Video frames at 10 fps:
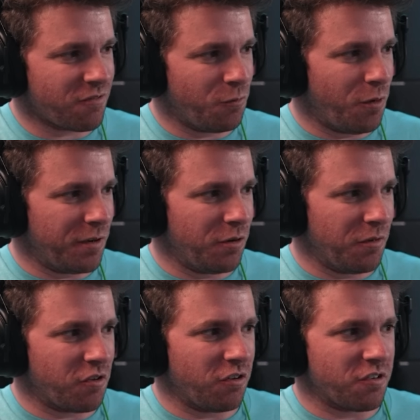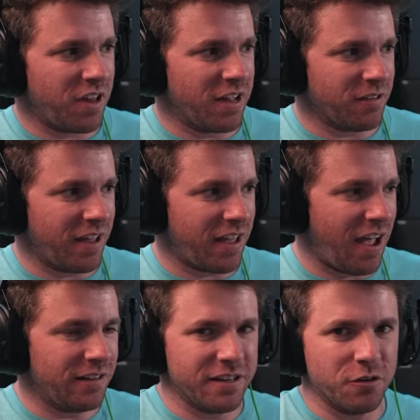woman almost looks like
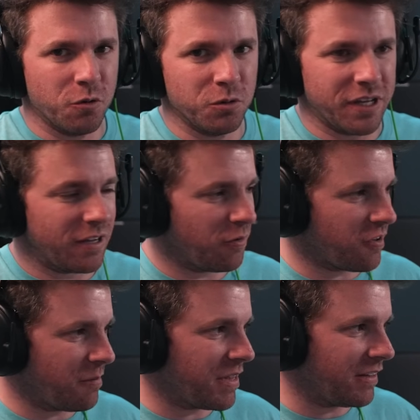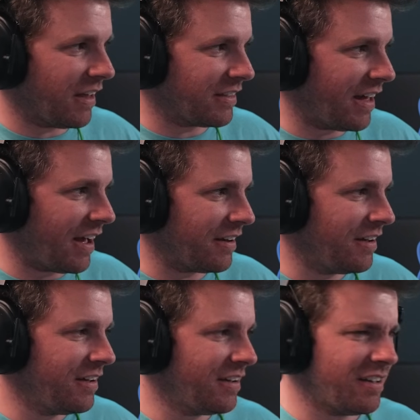Ellie Goulding or something like
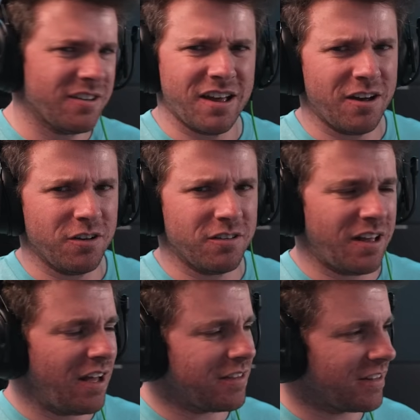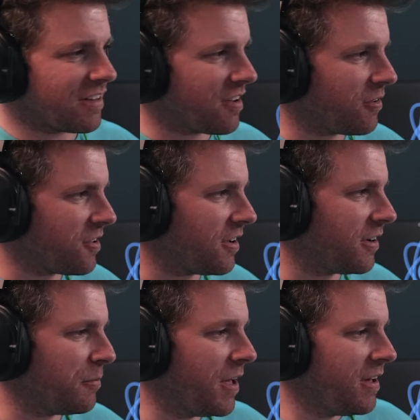that. Is that how you... I think that's how you say your
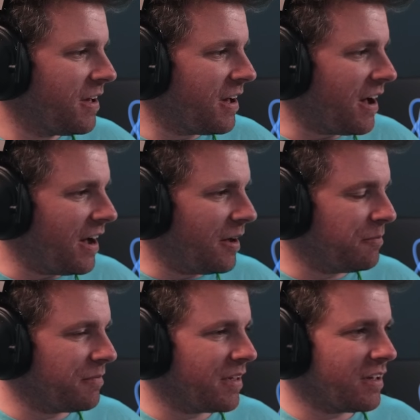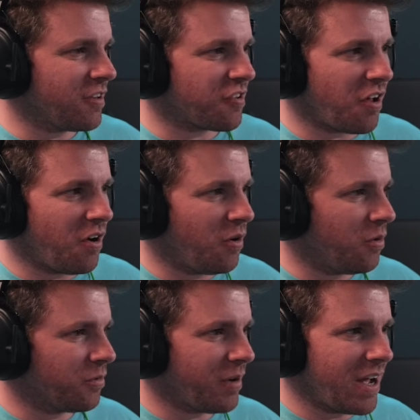name.
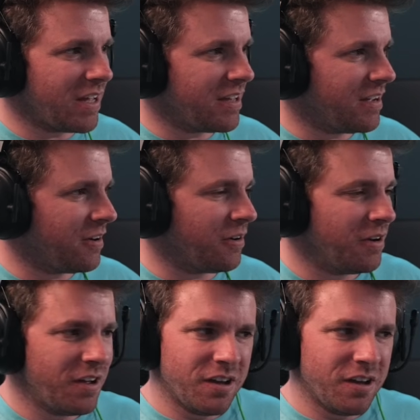So right here,